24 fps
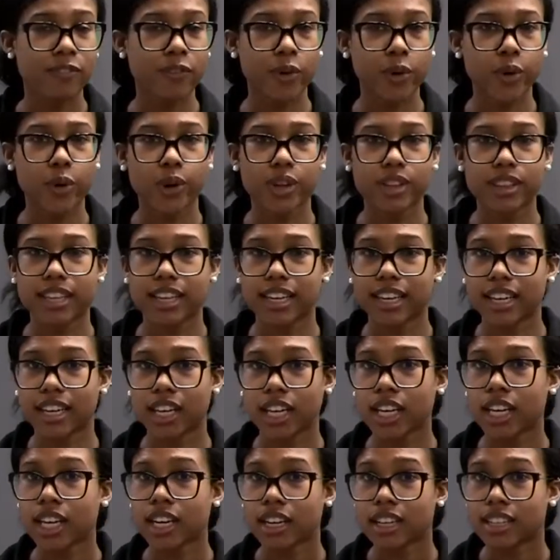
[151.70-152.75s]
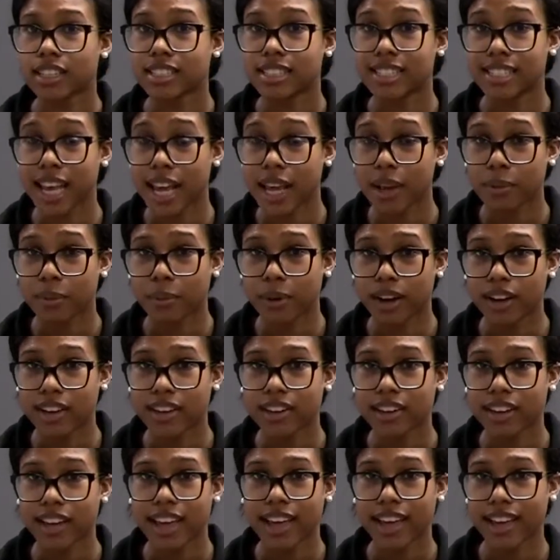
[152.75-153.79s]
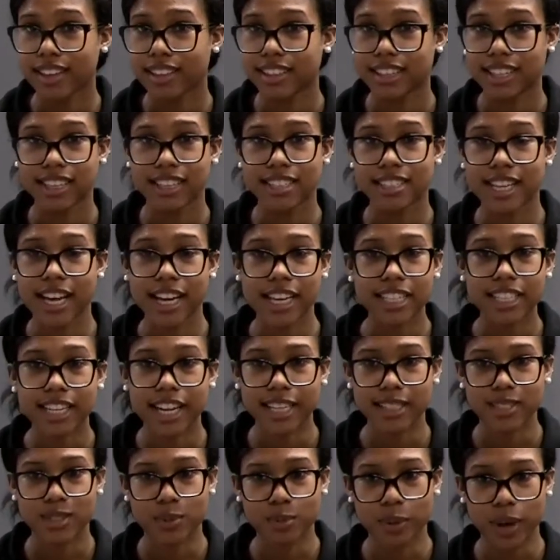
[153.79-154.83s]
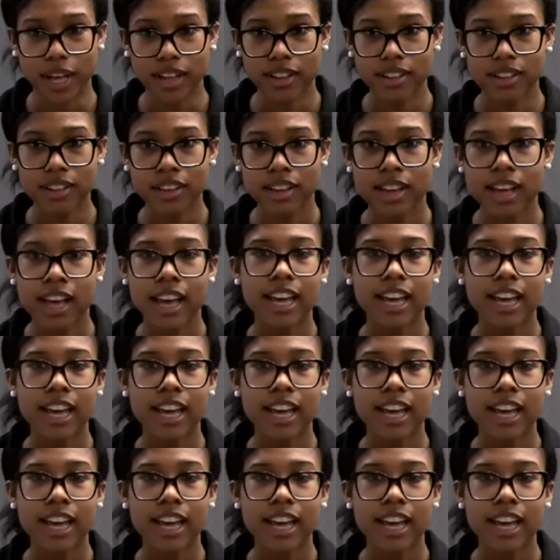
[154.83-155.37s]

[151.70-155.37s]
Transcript: for the day 1 and the second day as well.